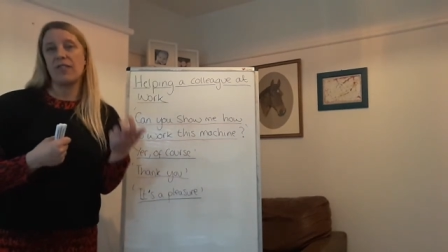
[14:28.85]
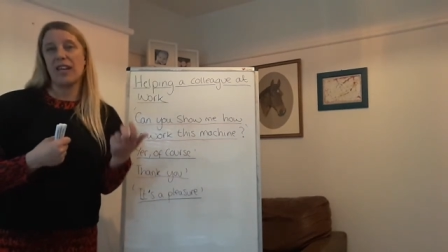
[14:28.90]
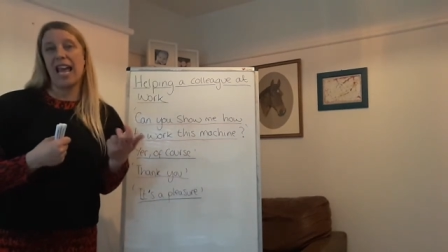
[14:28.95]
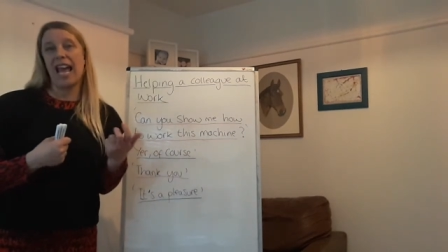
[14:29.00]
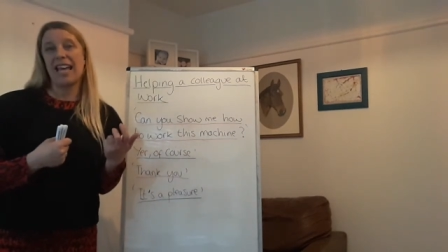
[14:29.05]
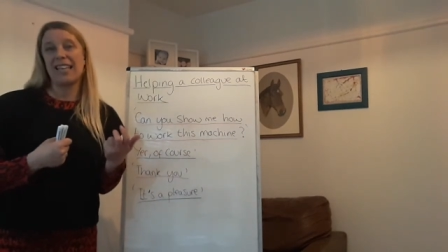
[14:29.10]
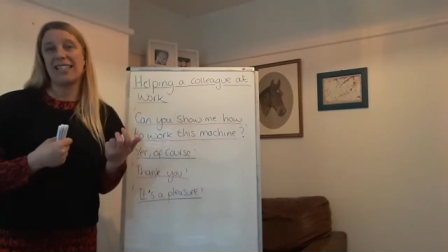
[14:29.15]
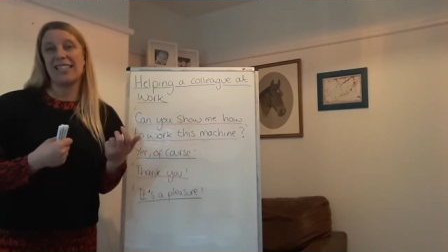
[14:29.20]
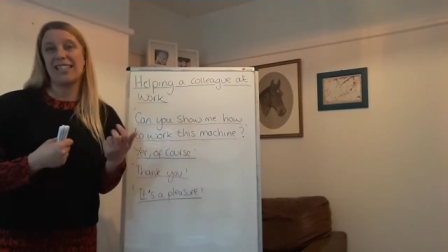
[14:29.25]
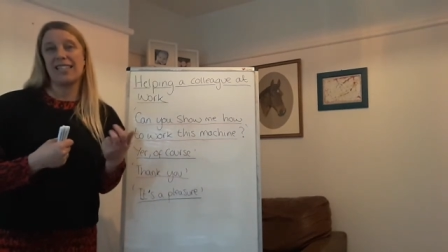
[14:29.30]

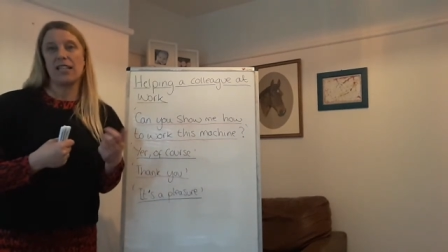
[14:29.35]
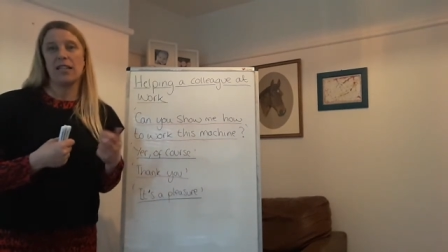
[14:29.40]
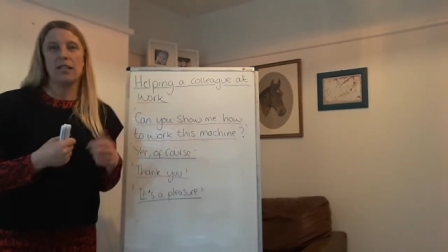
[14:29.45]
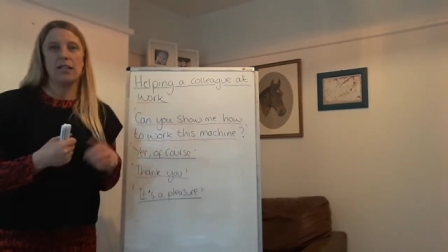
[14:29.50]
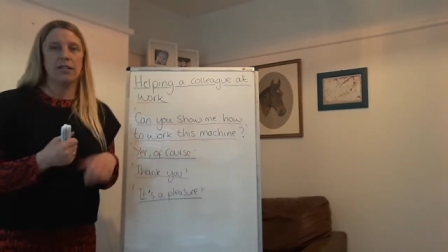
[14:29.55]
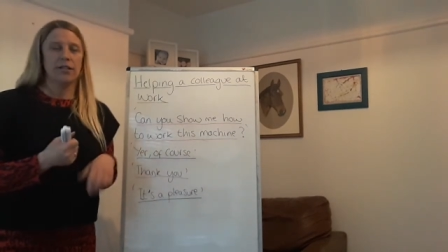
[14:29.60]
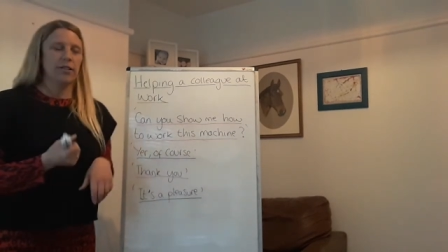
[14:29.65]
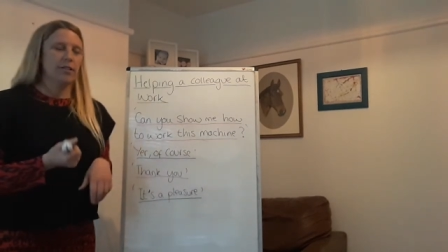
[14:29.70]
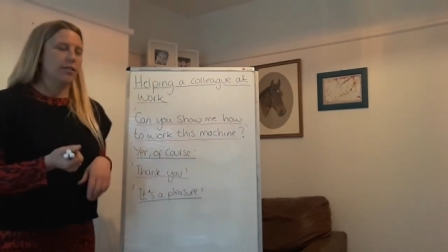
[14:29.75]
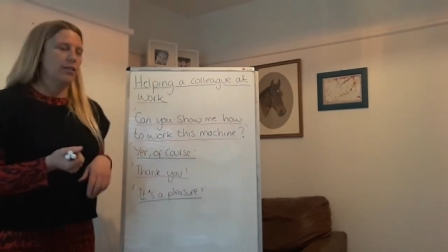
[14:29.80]
yes.
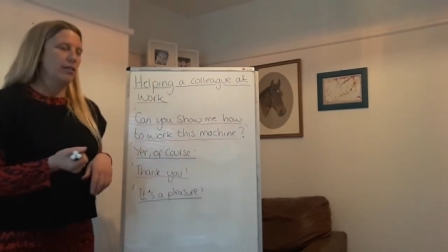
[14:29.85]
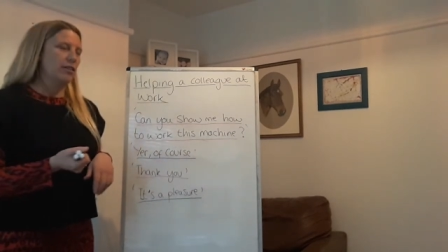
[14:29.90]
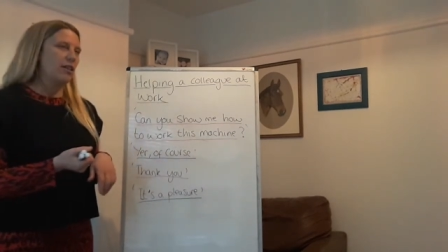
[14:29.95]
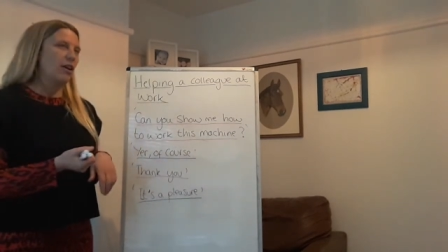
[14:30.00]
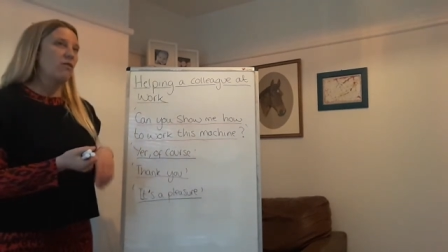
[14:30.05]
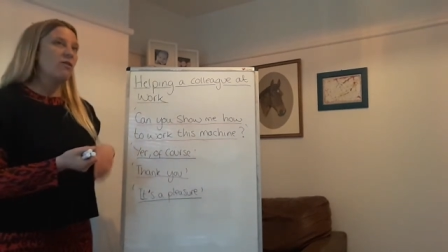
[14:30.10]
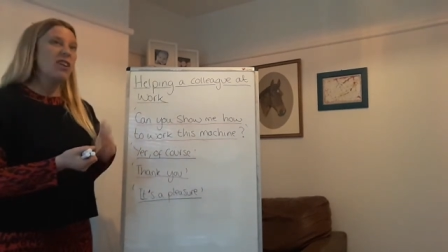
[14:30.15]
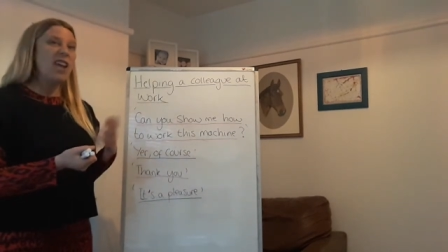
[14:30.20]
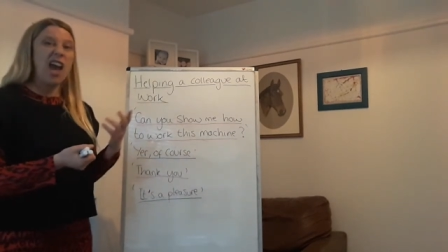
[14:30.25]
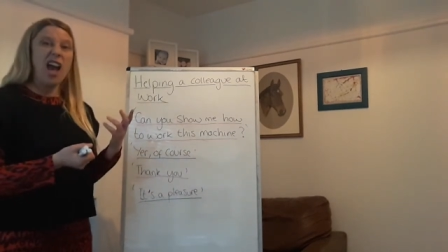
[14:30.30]
So
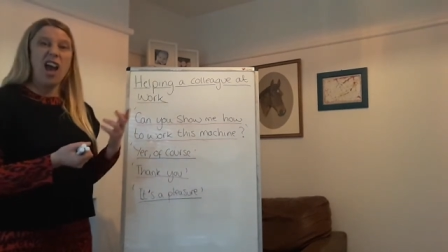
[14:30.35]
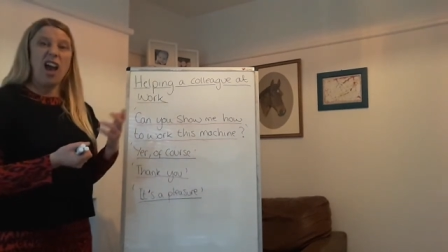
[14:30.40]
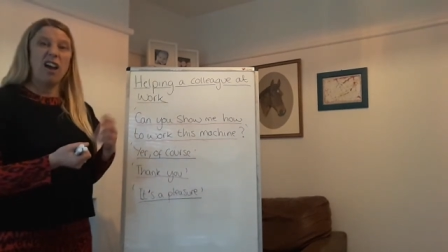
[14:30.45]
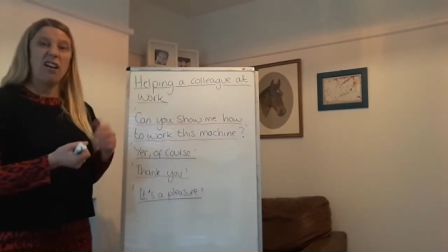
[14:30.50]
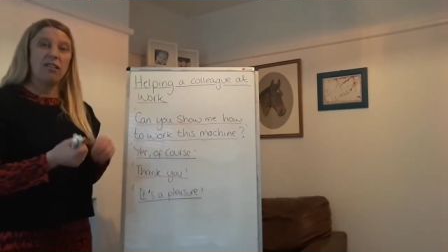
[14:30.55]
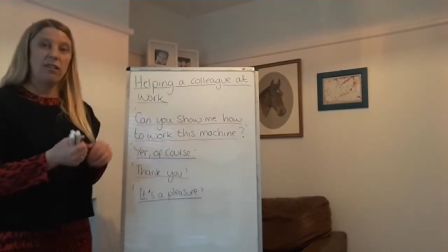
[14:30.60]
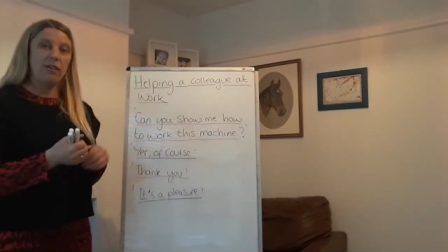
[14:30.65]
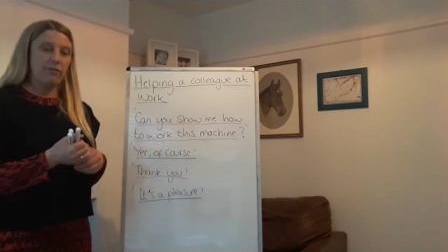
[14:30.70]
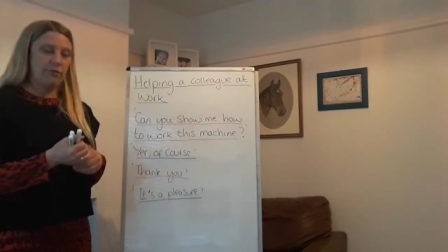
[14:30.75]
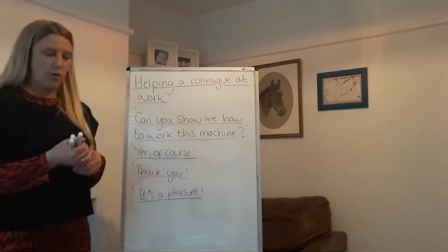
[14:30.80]
yeah,
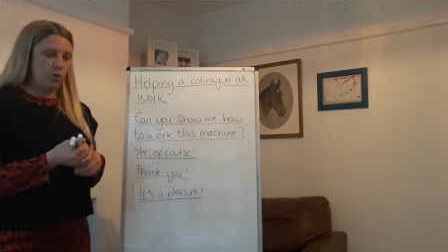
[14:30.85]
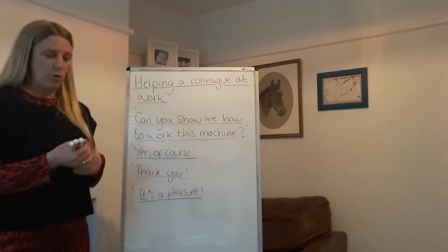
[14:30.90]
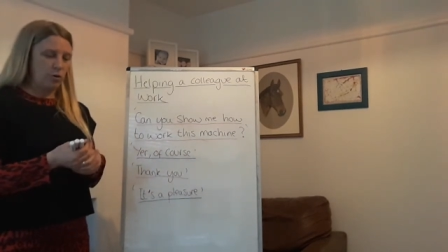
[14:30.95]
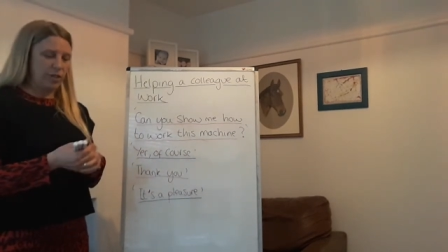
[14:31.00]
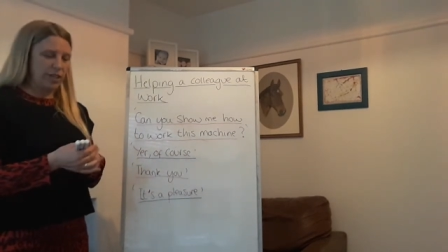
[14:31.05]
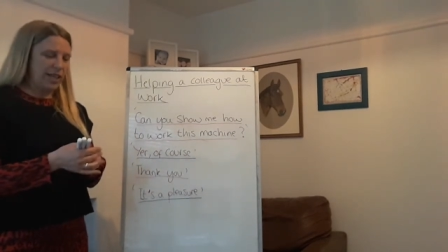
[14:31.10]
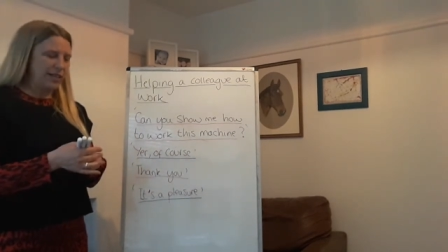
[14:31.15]
of course.